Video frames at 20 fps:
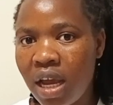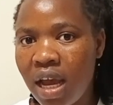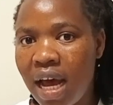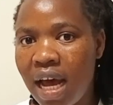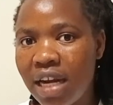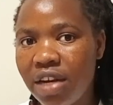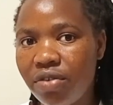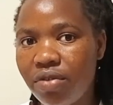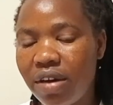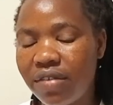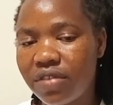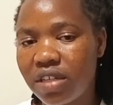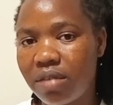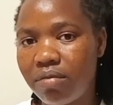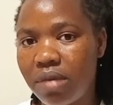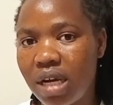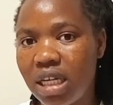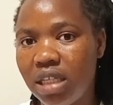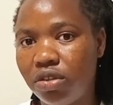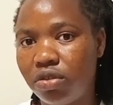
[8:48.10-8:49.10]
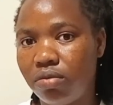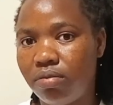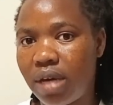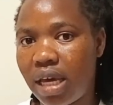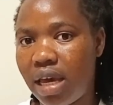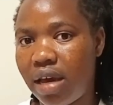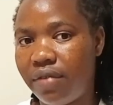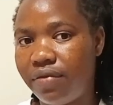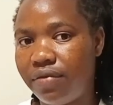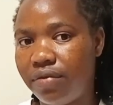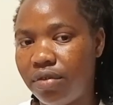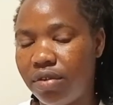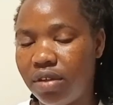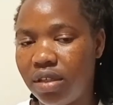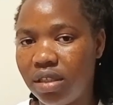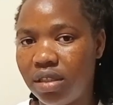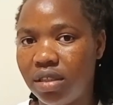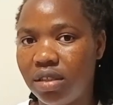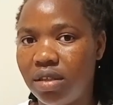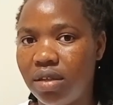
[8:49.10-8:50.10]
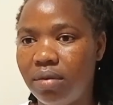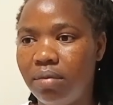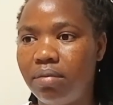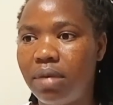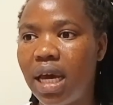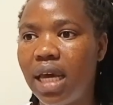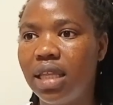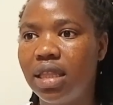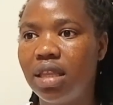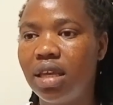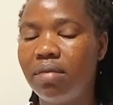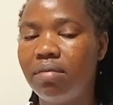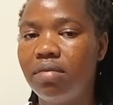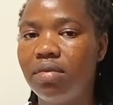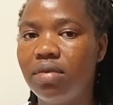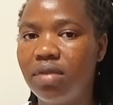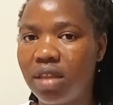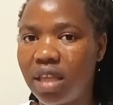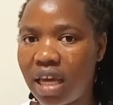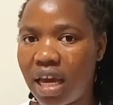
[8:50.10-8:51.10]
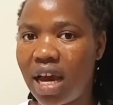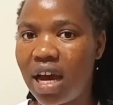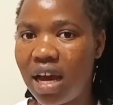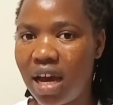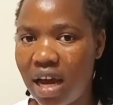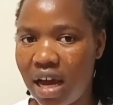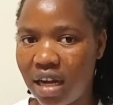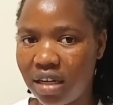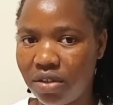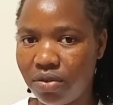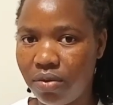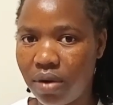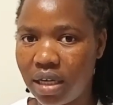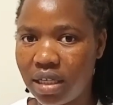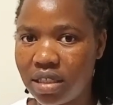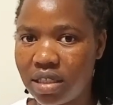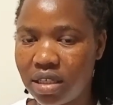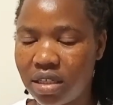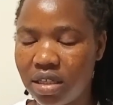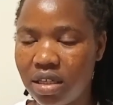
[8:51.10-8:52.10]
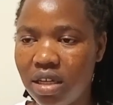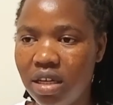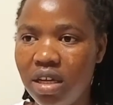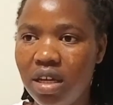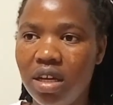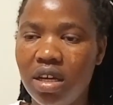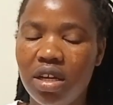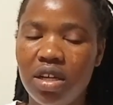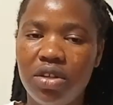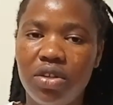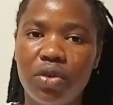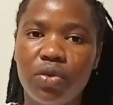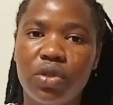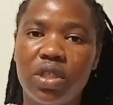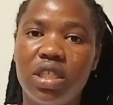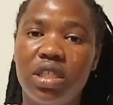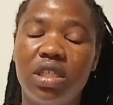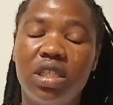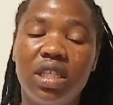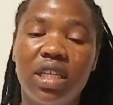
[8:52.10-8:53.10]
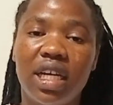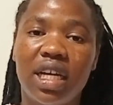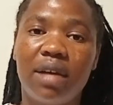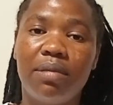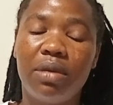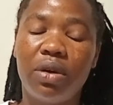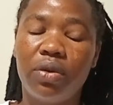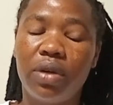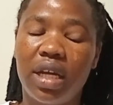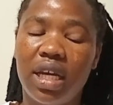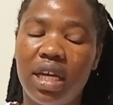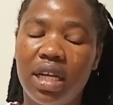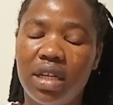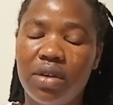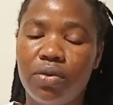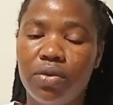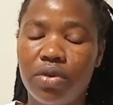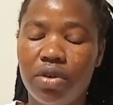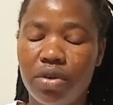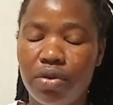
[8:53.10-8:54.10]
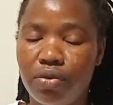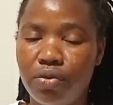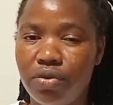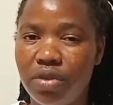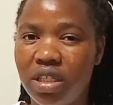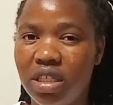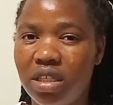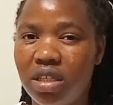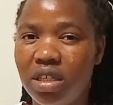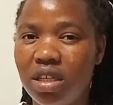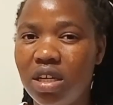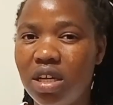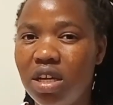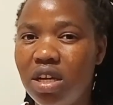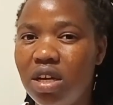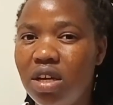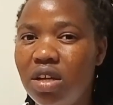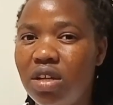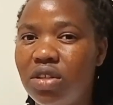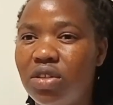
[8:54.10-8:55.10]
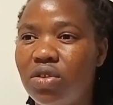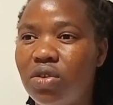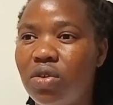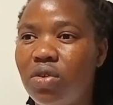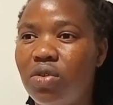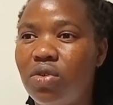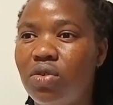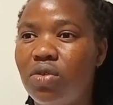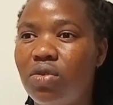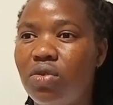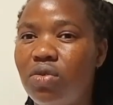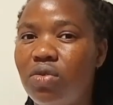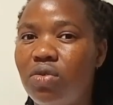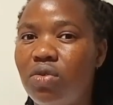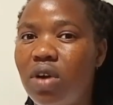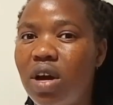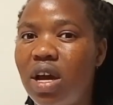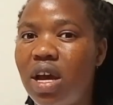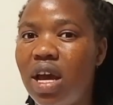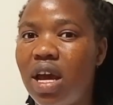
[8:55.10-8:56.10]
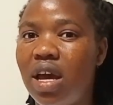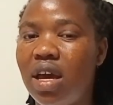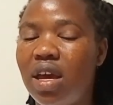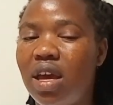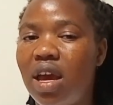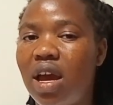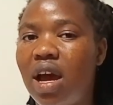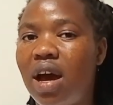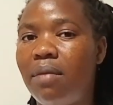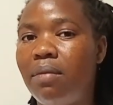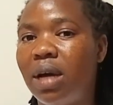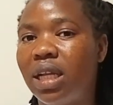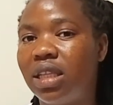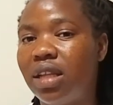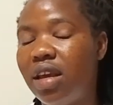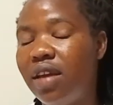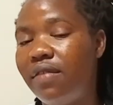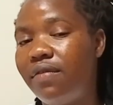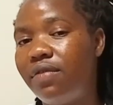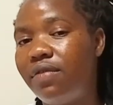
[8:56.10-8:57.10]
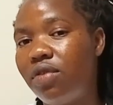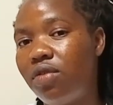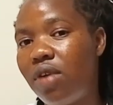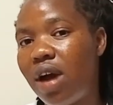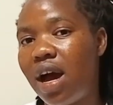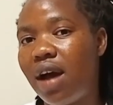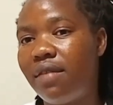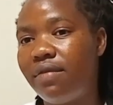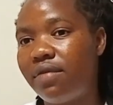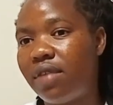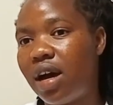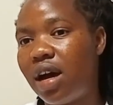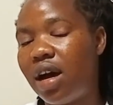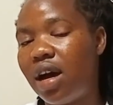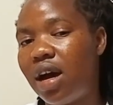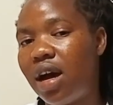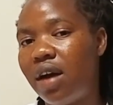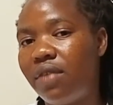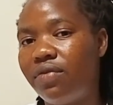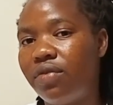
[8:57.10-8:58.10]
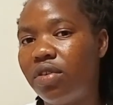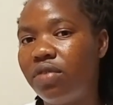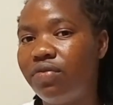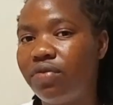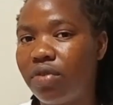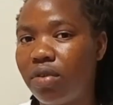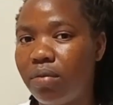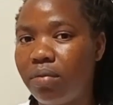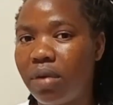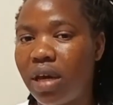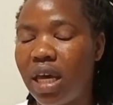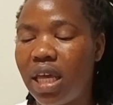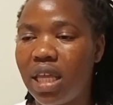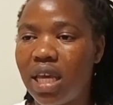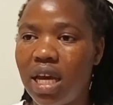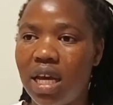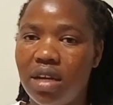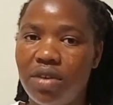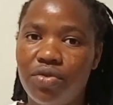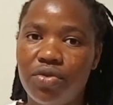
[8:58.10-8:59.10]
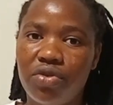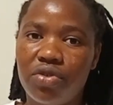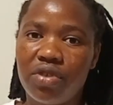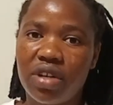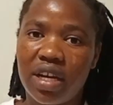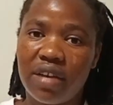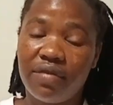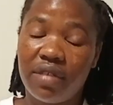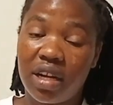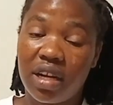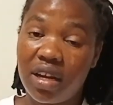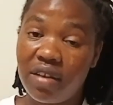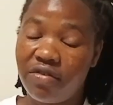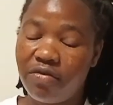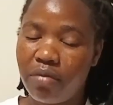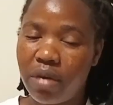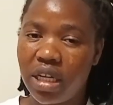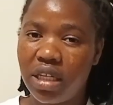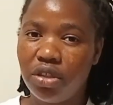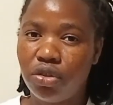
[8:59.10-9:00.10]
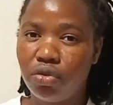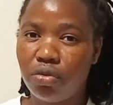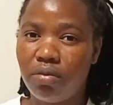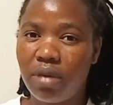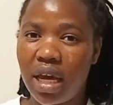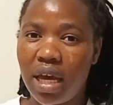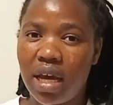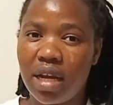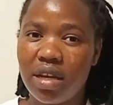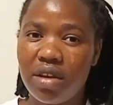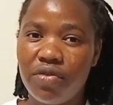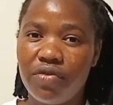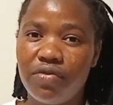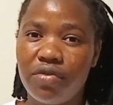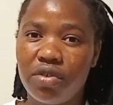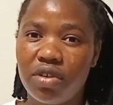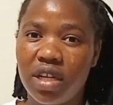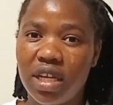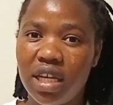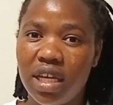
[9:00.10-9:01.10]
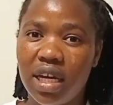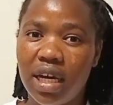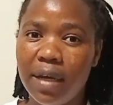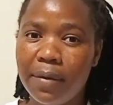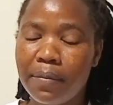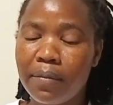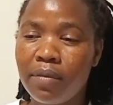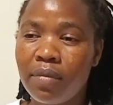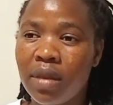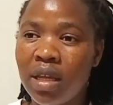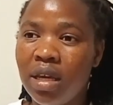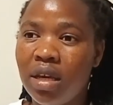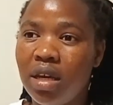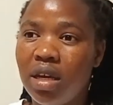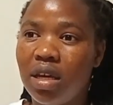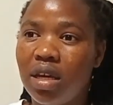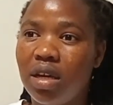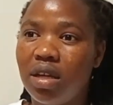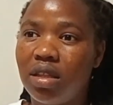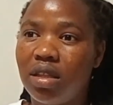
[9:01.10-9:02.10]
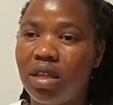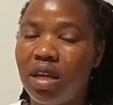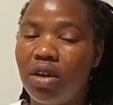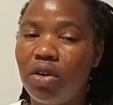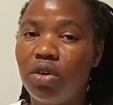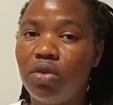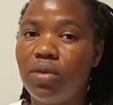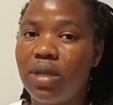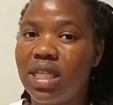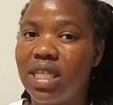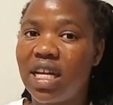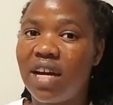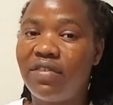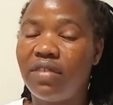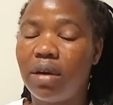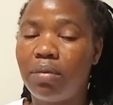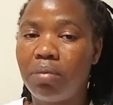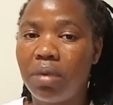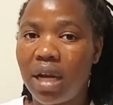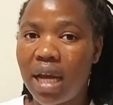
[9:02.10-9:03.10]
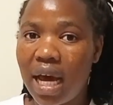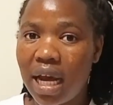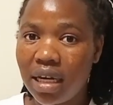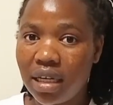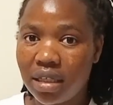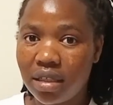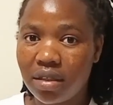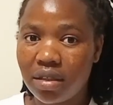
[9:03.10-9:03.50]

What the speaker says: and you have some money to buy a phone, buy them there at once, ndio usishinde kama unaenda ukirudi. So but if you have a phone from Kenya and you don't have enough money to buy a new phone here, they always have a plan.